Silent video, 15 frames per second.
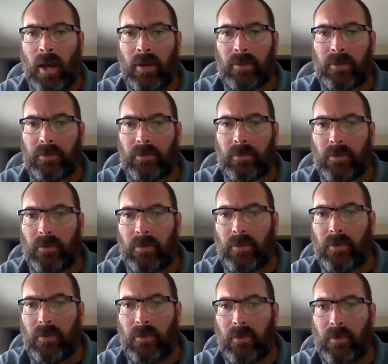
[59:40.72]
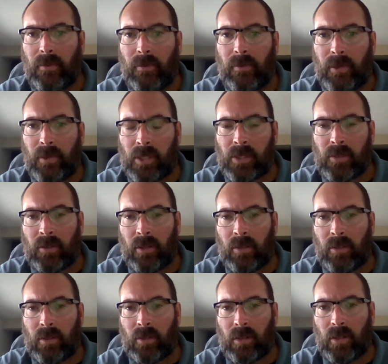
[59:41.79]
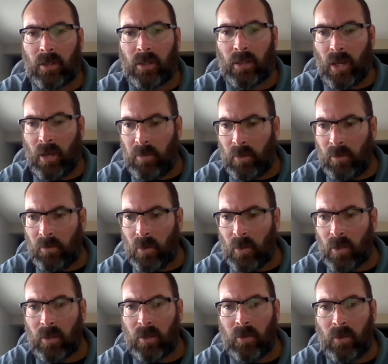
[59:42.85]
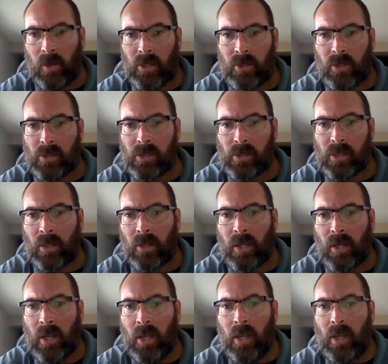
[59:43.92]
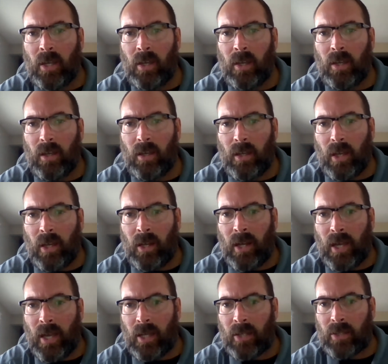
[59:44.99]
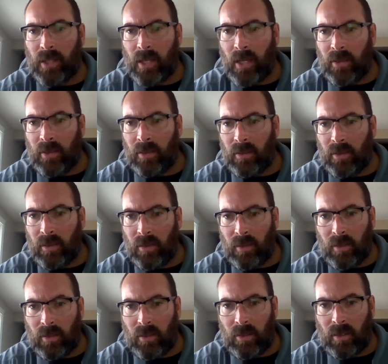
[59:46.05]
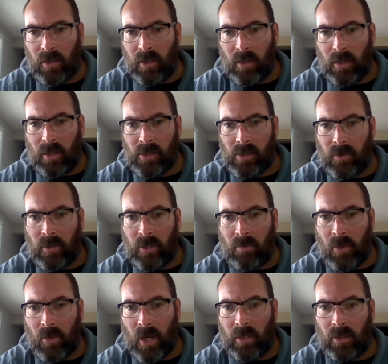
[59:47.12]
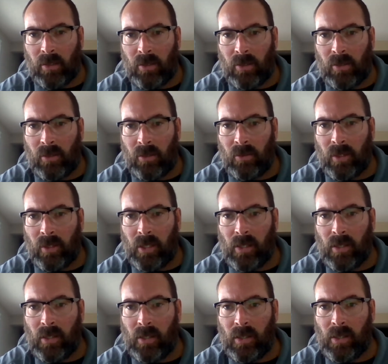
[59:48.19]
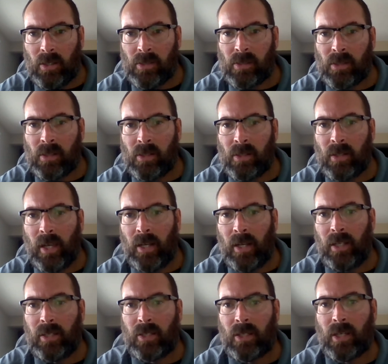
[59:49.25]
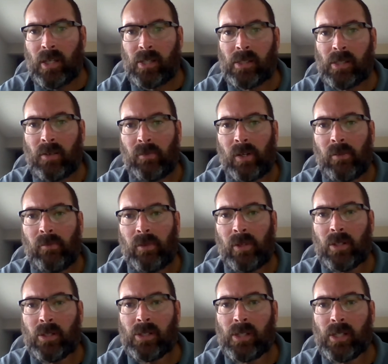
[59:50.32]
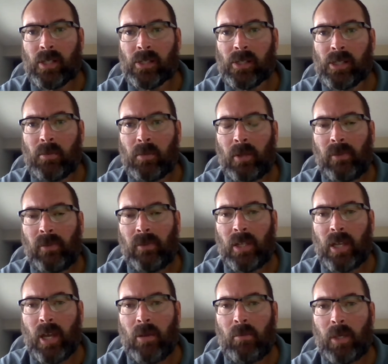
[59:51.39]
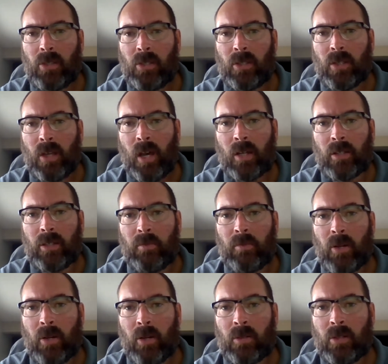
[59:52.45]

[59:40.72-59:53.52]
Um, just a, a, couple more questions here. And I actually had this one in mind too. Is there any chance of reversing some of the damage you talked about